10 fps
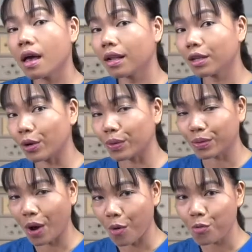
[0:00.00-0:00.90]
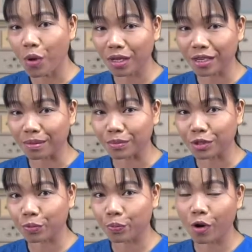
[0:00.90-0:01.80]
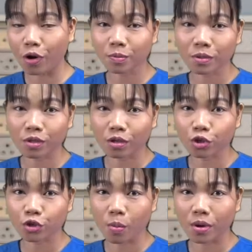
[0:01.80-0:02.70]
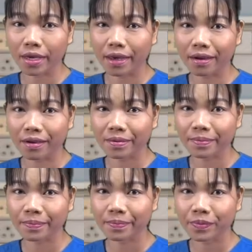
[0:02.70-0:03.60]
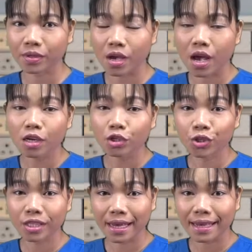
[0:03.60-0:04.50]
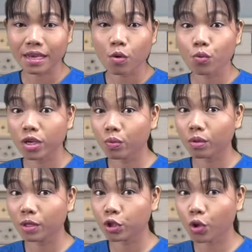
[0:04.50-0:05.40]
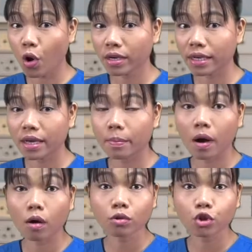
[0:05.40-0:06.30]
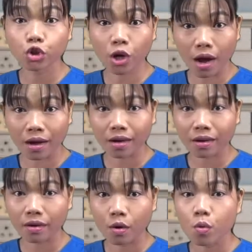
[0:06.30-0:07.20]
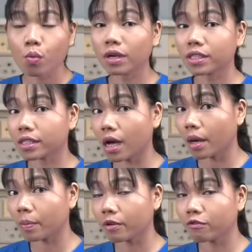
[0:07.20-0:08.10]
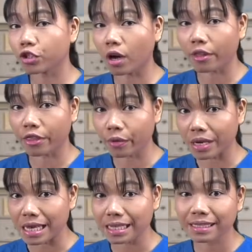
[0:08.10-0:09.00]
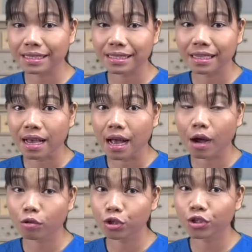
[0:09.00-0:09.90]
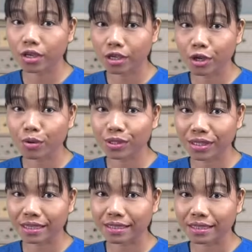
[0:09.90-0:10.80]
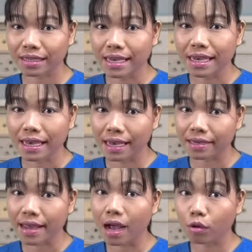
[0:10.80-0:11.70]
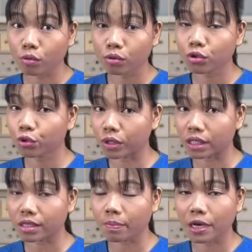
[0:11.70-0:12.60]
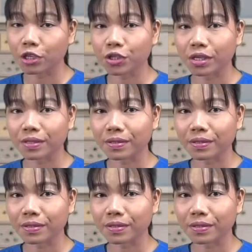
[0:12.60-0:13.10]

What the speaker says: Hello, welcome to Pre-Hospital Trauma Care. Today we will be talking about shock, what type of shock there is, how to diagnose it, and how to treat the patient.